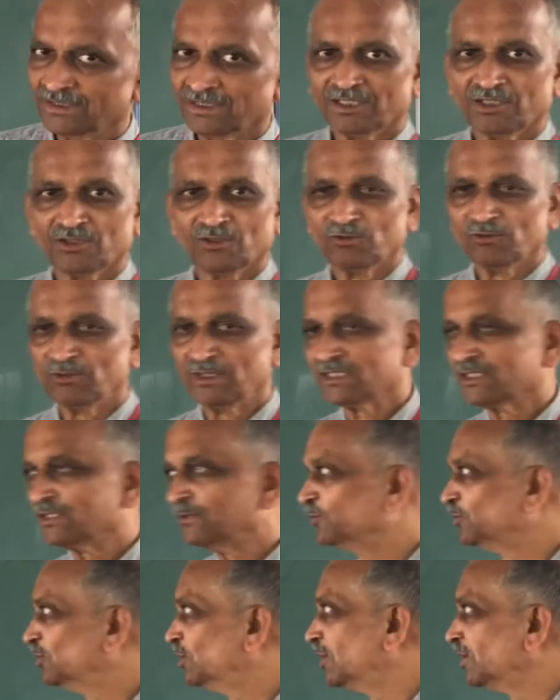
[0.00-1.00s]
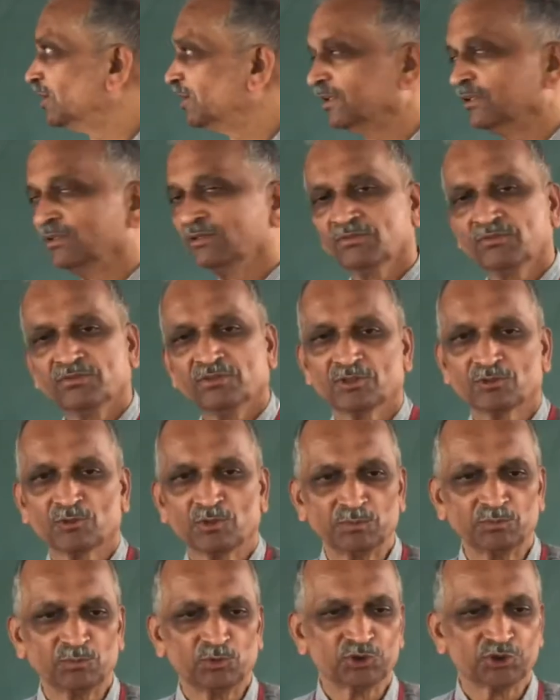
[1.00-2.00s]
Hello, welcome you all for
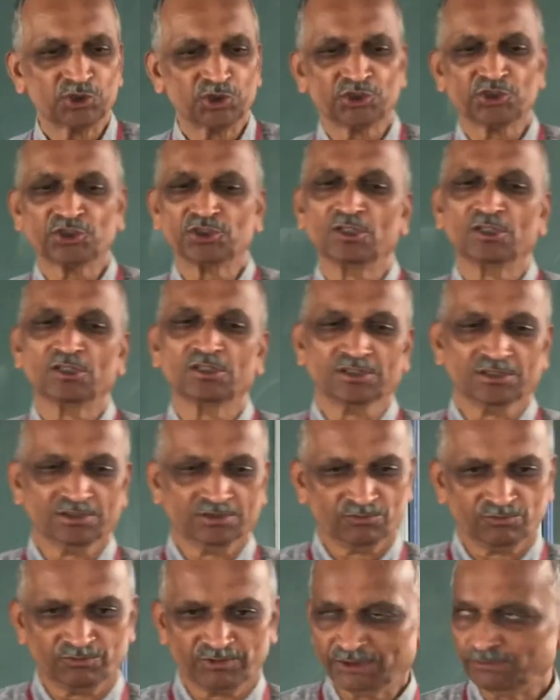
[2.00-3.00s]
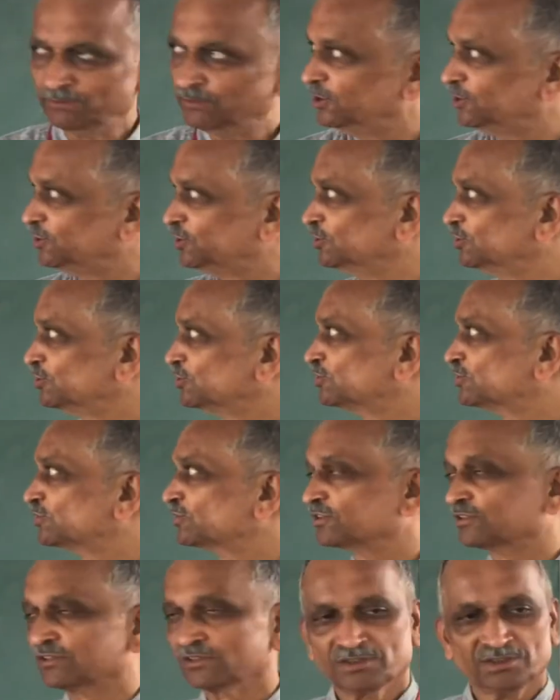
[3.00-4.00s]
one more session on
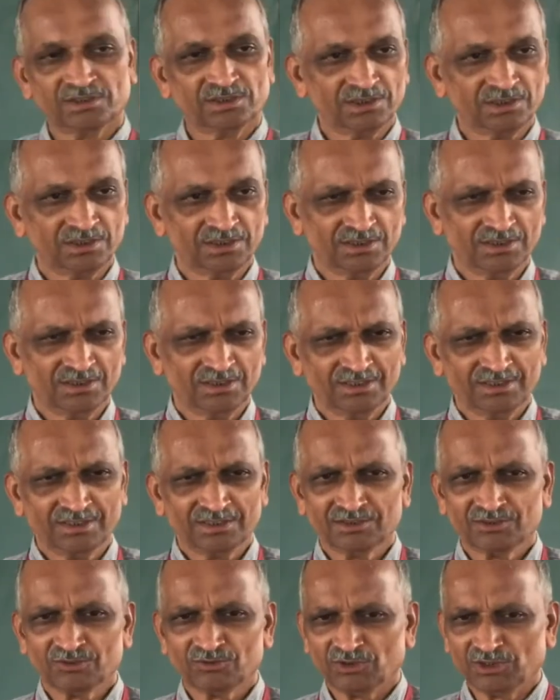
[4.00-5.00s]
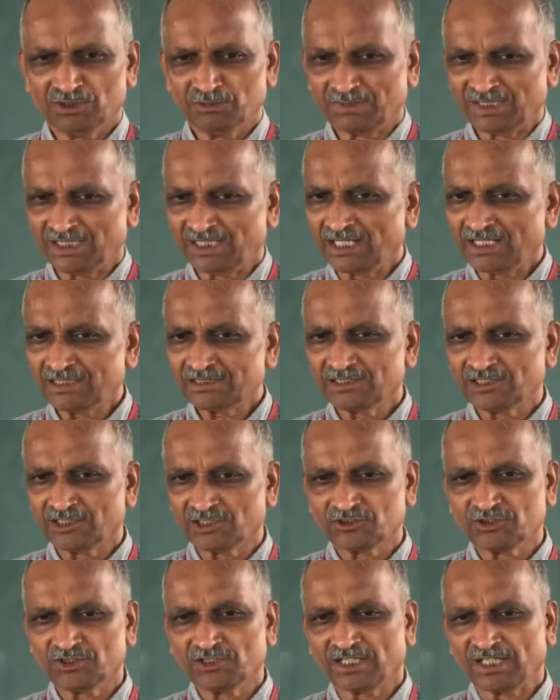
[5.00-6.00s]
vibrations. So in my last
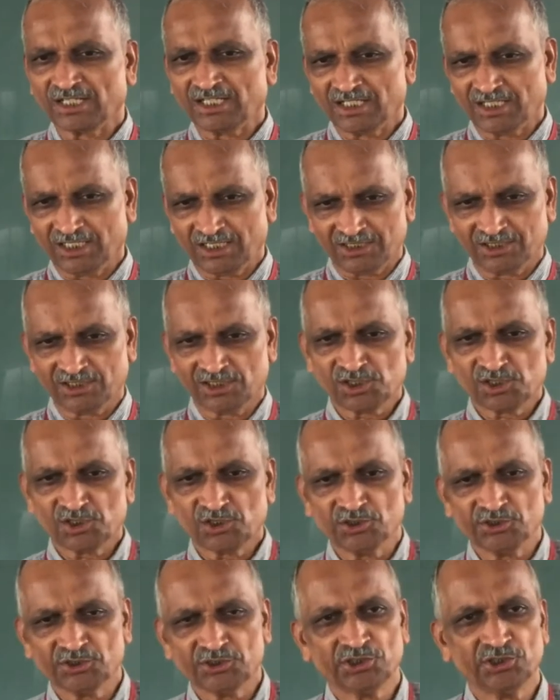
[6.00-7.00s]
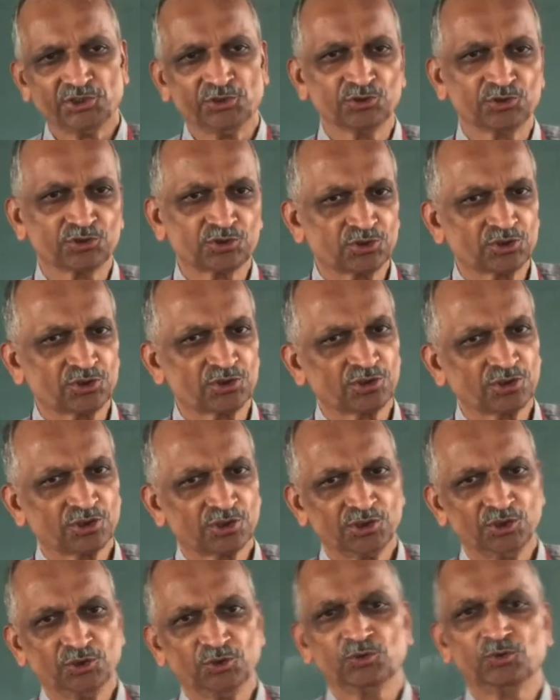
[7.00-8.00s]
lecture I just introduced
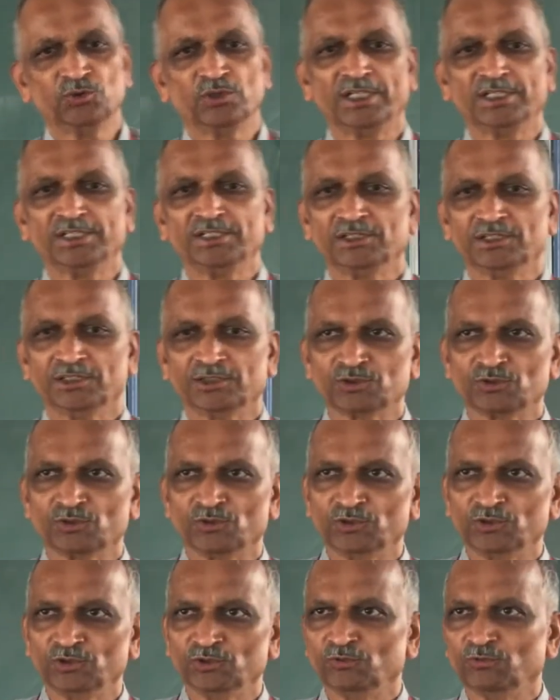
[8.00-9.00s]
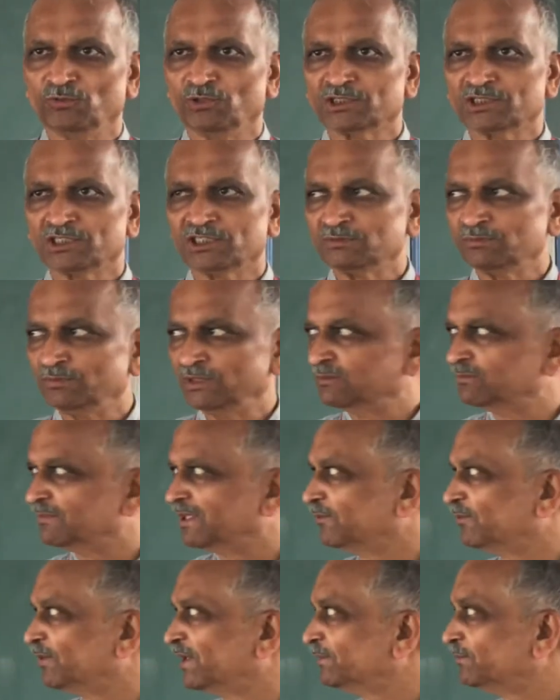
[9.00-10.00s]
you and told you what is meant
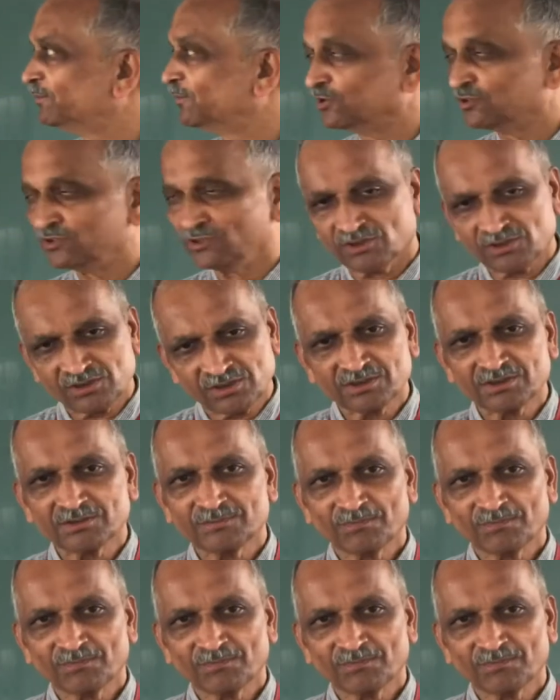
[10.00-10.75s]
by vibrations.